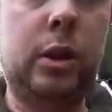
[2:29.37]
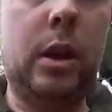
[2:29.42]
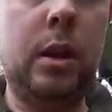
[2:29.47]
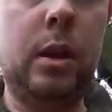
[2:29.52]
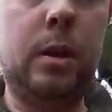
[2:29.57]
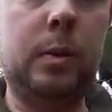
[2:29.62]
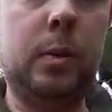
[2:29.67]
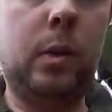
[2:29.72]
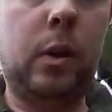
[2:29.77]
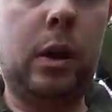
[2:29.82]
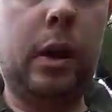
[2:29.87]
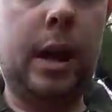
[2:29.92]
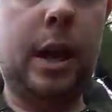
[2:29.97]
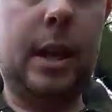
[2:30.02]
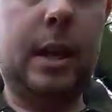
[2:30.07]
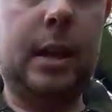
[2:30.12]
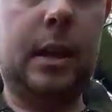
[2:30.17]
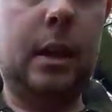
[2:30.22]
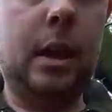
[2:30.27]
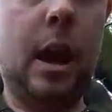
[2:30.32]
2 loops,
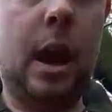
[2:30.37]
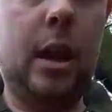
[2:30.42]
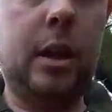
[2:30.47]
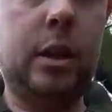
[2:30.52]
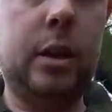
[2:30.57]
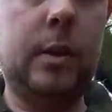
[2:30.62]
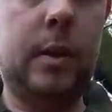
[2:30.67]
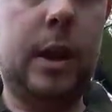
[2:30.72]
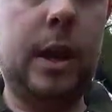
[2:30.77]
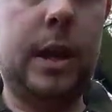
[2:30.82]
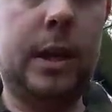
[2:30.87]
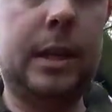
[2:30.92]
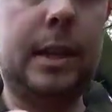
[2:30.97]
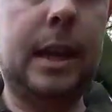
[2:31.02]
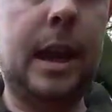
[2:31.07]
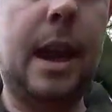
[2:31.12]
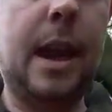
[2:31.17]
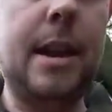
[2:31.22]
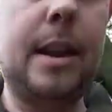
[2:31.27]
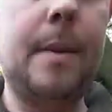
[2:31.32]
2 on either
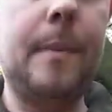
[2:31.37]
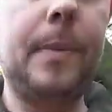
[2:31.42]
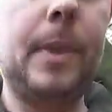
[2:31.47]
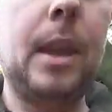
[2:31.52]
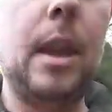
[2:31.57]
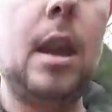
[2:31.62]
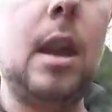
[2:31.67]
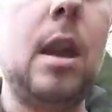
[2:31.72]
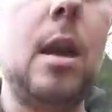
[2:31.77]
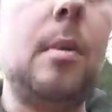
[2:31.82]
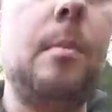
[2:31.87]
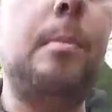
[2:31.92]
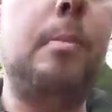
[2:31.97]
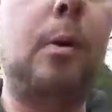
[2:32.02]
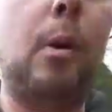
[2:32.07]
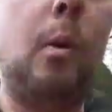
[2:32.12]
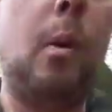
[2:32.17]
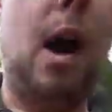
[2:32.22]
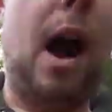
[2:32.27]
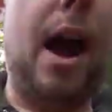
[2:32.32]
side.
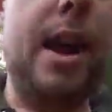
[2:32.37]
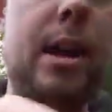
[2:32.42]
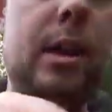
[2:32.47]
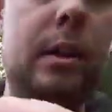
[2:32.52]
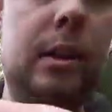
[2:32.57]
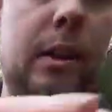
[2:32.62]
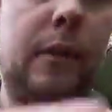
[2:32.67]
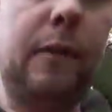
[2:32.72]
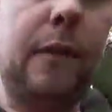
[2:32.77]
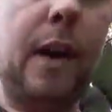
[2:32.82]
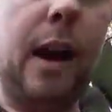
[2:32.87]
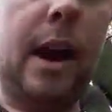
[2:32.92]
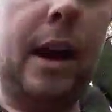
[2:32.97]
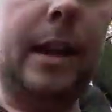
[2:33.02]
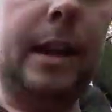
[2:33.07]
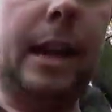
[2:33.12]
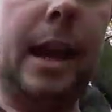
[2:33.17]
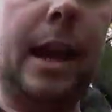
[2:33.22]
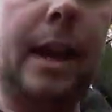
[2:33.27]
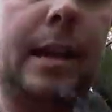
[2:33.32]
But what I usually
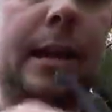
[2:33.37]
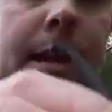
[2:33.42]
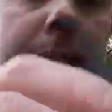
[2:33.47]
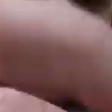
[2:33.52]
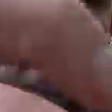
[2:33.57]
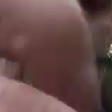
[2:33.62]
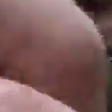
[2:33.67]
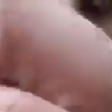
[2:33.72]
find is,